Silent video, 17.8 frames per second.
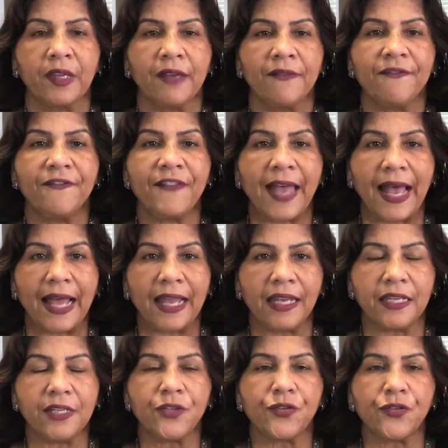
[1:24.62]

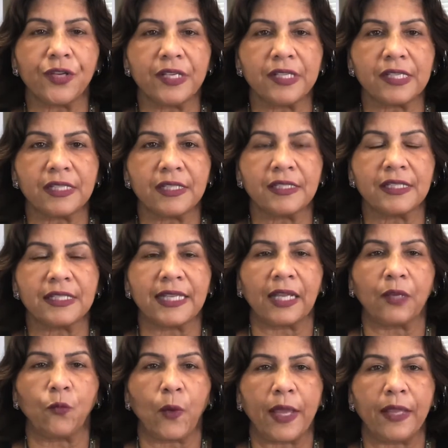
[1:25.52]
valid reasons
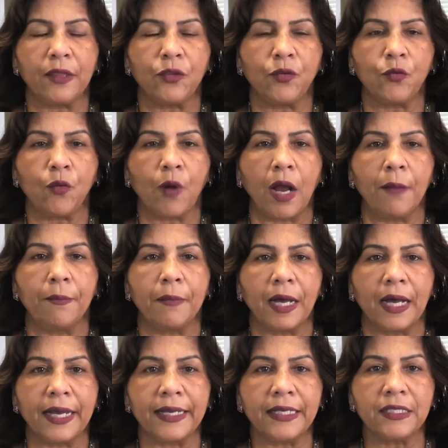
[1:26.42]
that went through our
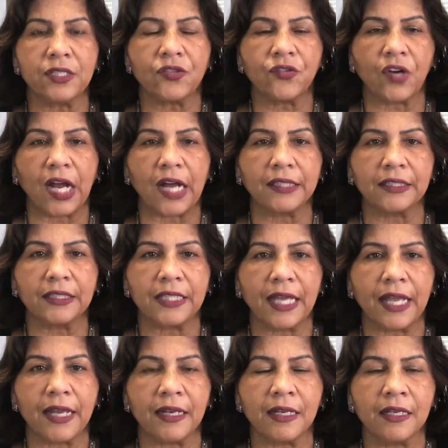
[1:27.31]
minds rather
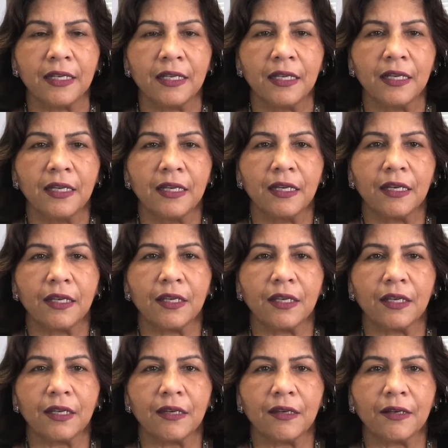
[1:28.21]
than
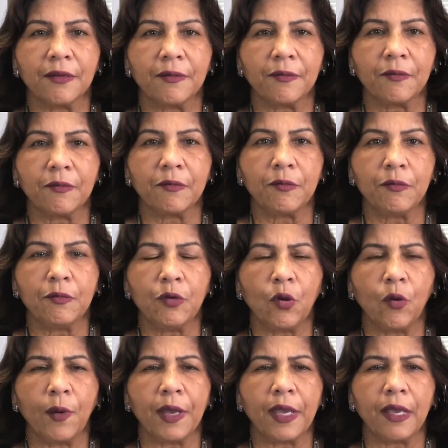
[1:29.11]
him
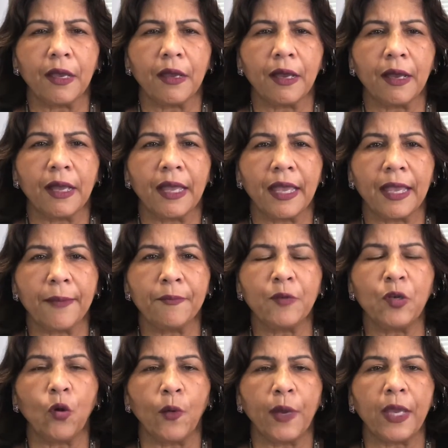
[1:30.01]

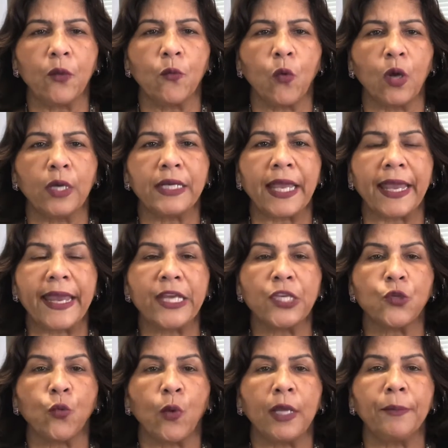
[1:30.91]
knowing what
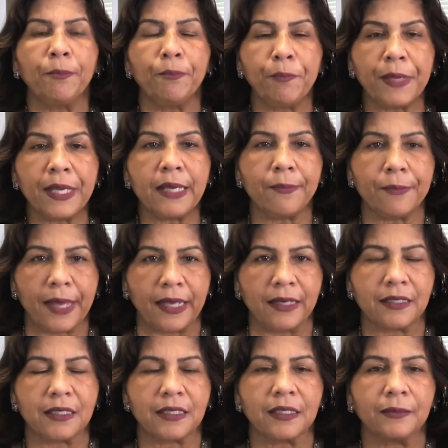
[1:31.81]
H-1B
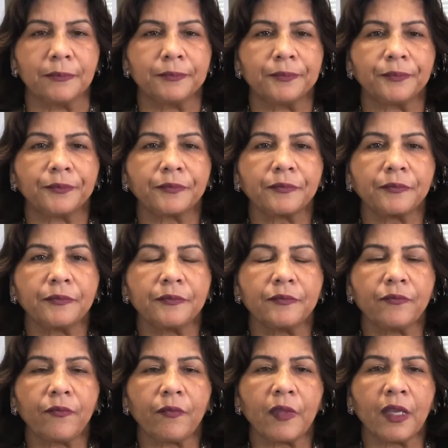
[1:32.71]
meant.
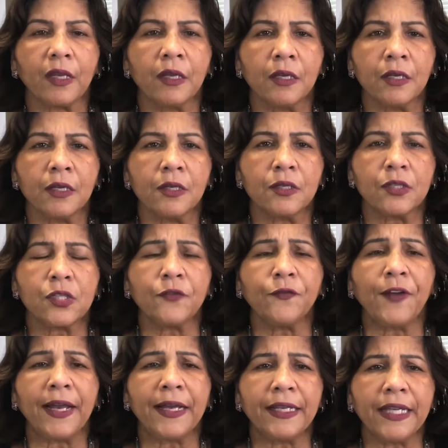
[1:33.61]
So
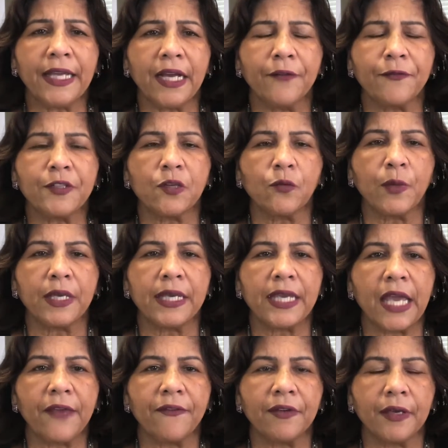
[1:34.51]
finally, after we
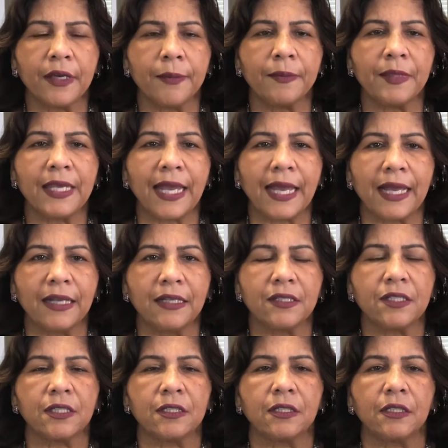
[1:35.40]
gave him the
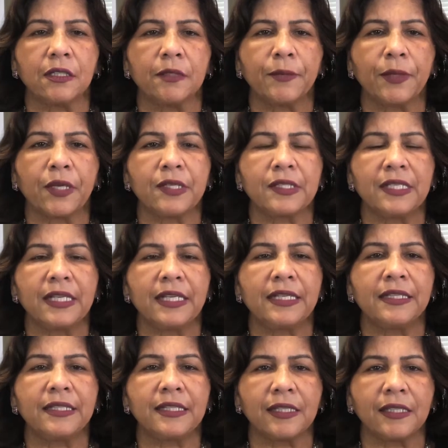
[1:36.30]
answer, because he
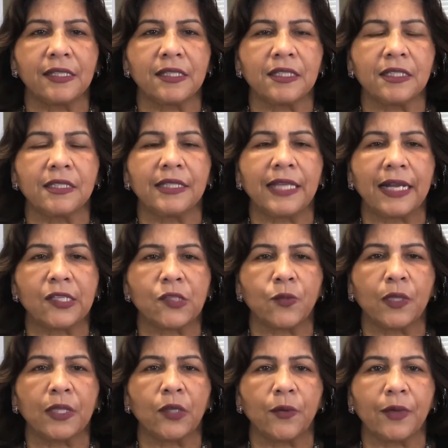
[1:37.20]
insisted that's
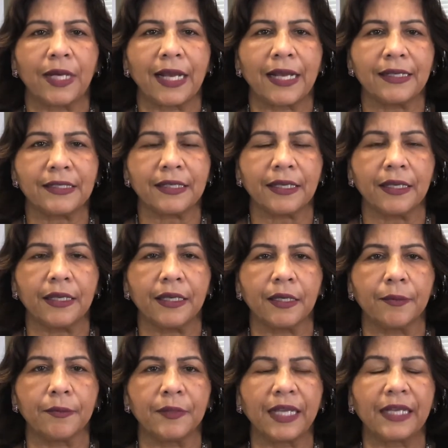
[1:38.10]
what they were asking
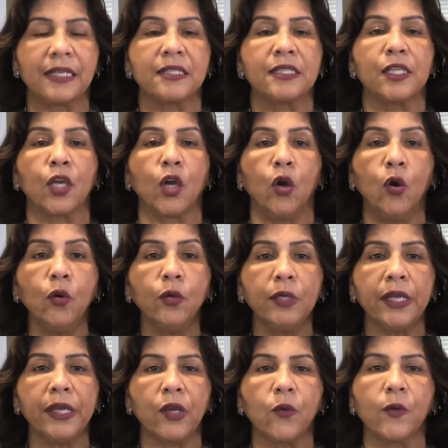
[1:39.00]
him, that is the
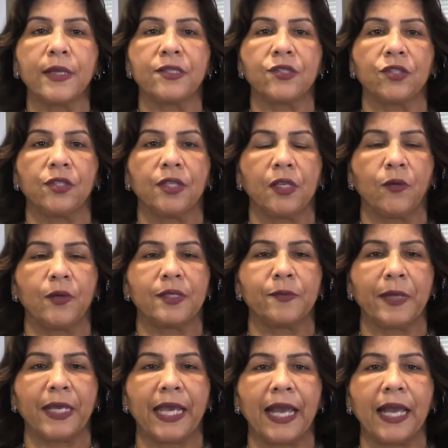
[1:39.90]
only question he was
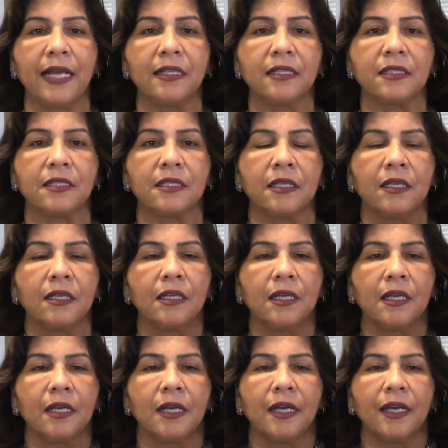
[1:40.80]
being asked,
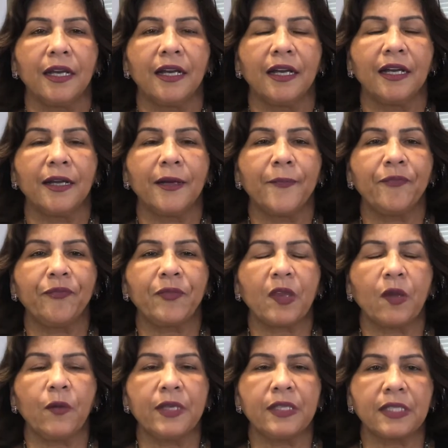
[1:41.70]

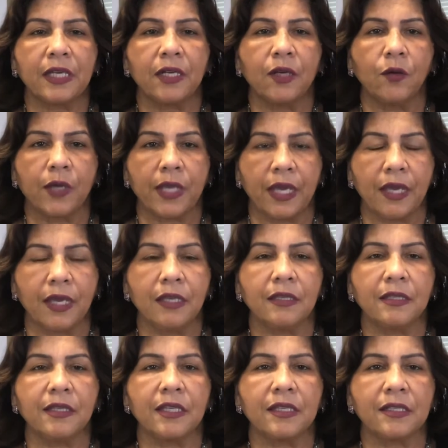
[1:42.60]
we said, okay,
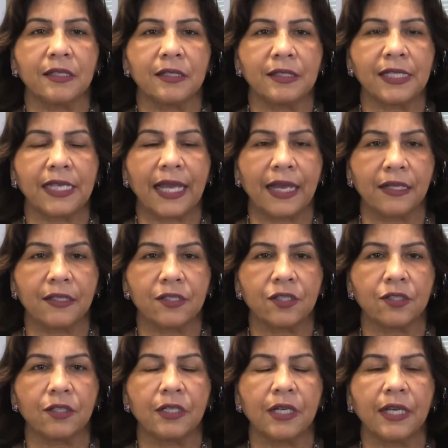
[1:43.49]
this is the
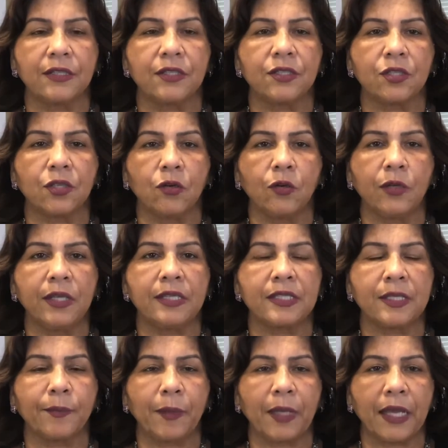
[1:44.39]
answer. And so he
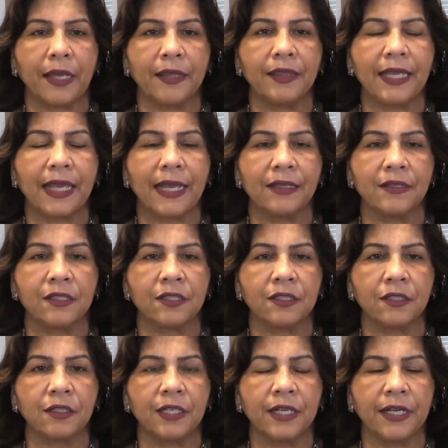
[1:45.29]
supplied the
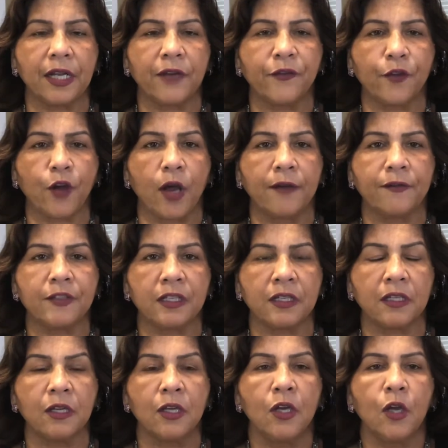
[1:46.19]
answer, and
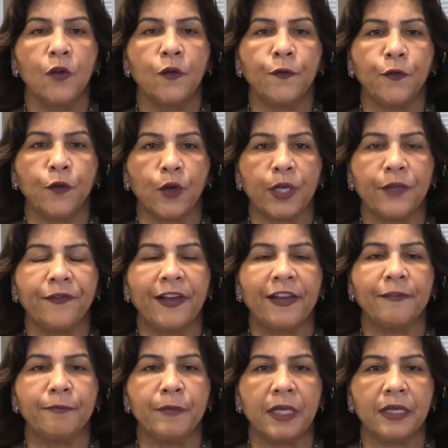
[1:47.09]
after
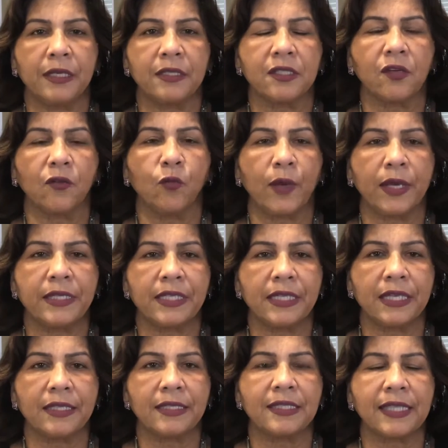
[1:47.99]
45 minutes of waiting
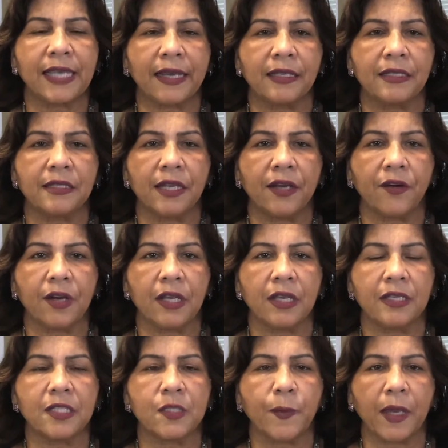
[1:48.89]
in secondary
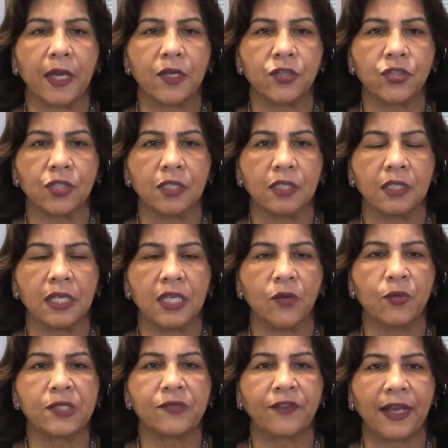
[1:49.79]
inspection, he
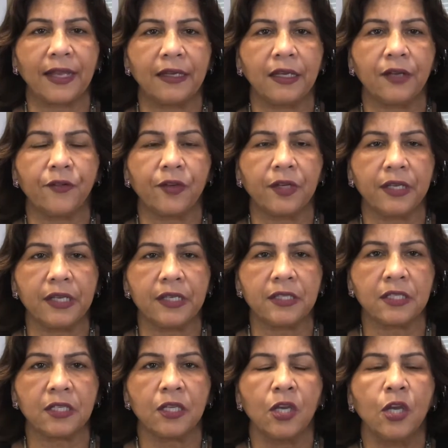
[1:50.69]
was finally
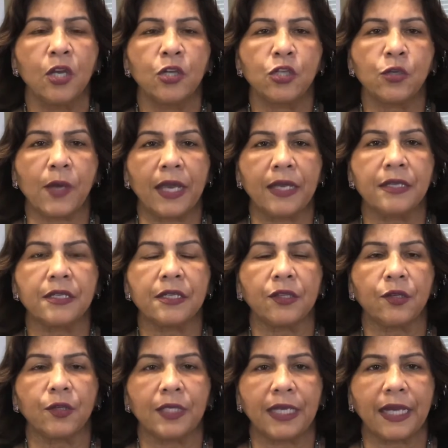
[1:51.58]
released to enter
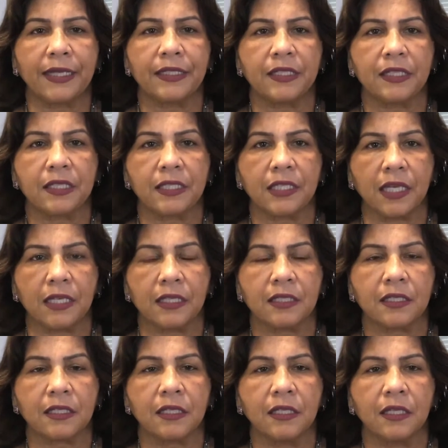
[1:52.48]
the United States.